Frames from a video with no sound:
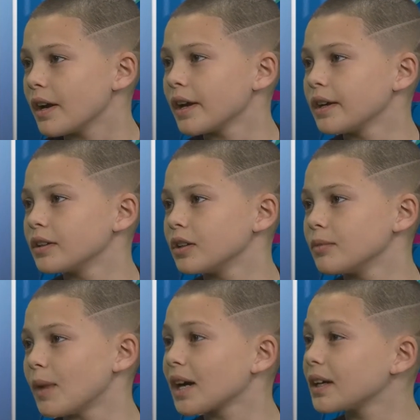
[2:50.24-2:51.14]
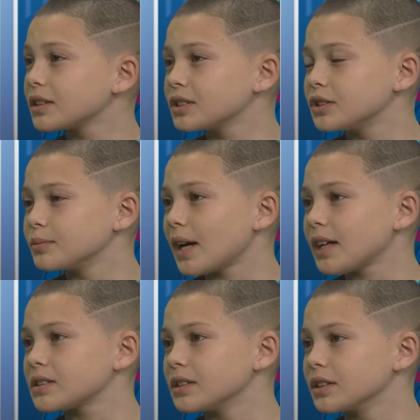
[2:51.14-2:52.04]
And I got into
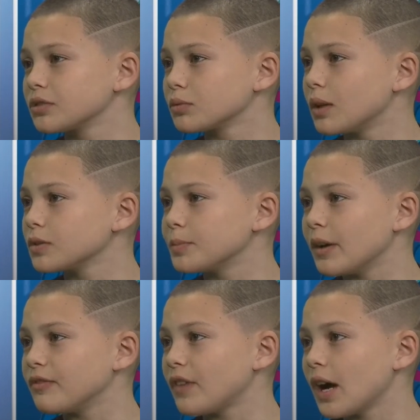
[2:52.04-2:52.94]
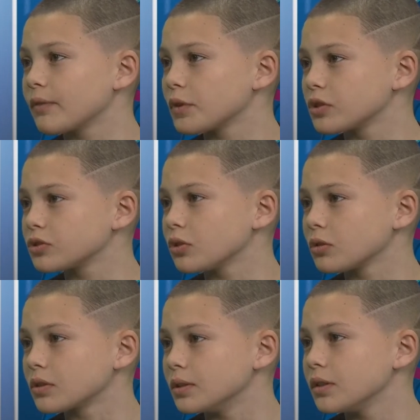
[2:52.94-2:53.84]
gymnastics when I was about 5 years
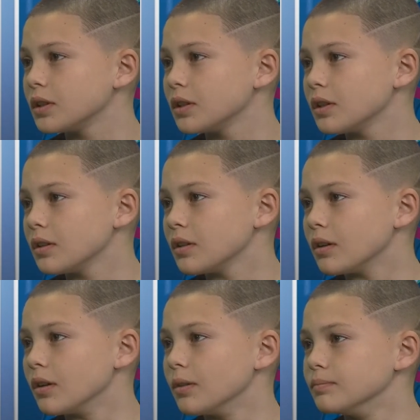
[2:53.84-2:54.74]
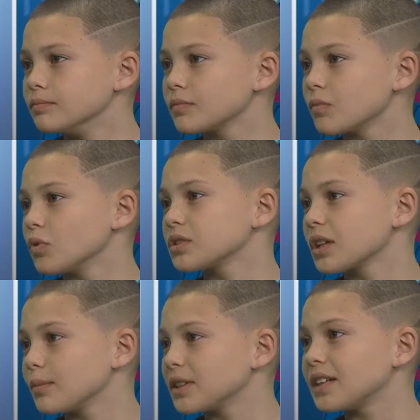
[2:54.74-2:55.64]
old. And once
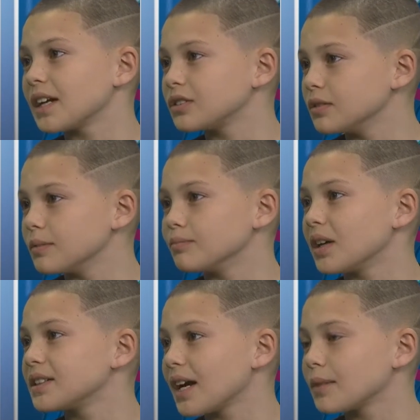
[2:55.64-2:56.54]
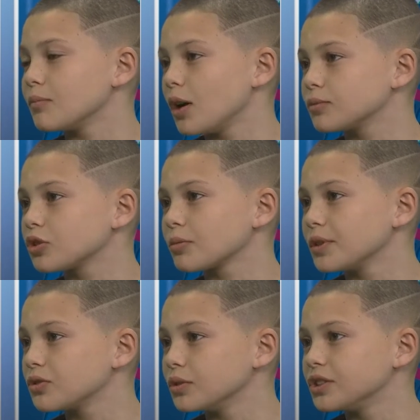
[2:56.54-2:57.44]
again, my dad and mom took
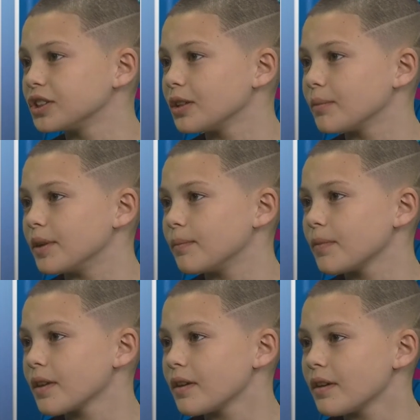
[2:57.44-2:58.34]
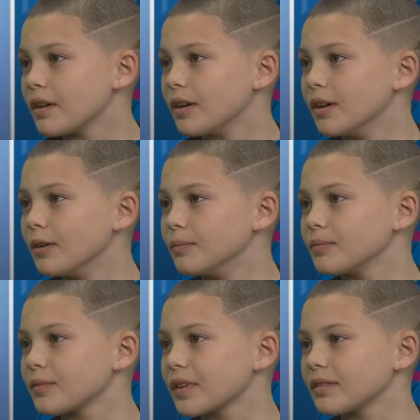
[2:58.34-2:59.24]
me to a gym,
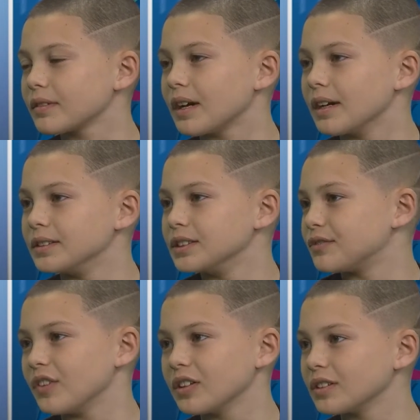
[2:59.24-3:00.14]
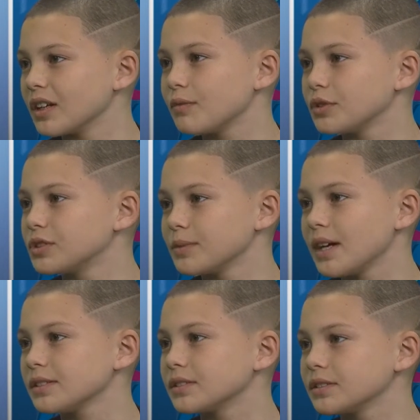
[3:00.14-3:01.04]
and I just fell in love with
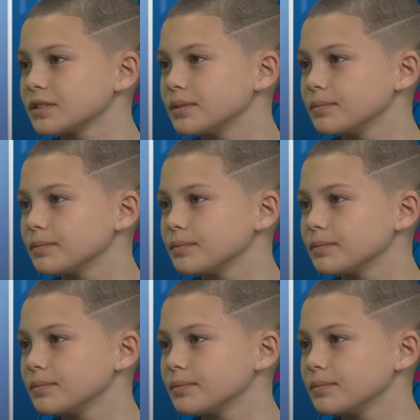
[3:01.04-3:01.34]
gymnastics.